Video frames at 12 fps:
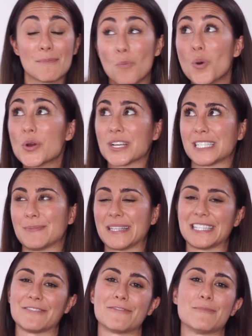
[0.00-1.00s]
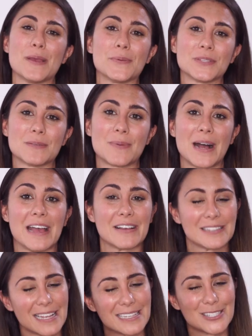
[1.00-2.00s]
it more expensive for people to buy
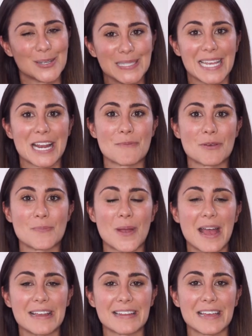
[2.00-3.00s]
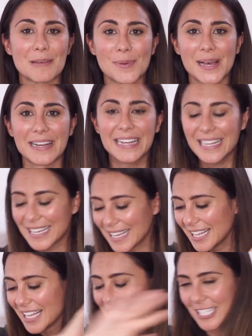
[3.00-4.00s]
because they associate it with branding. But
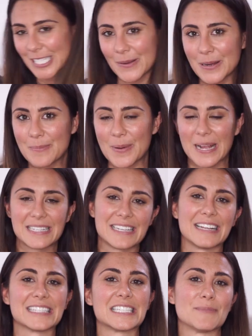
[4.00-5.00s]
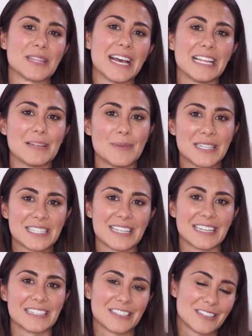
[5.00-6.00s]
let's go in and break down some of the elements
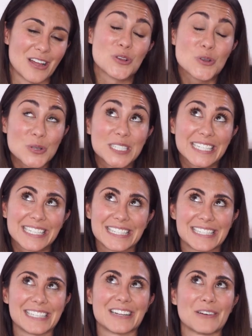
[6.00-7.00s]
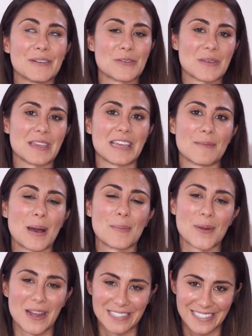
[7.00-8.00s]
that are good to consider when you're thinking about
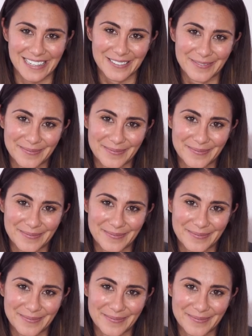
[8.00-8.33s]
pricing.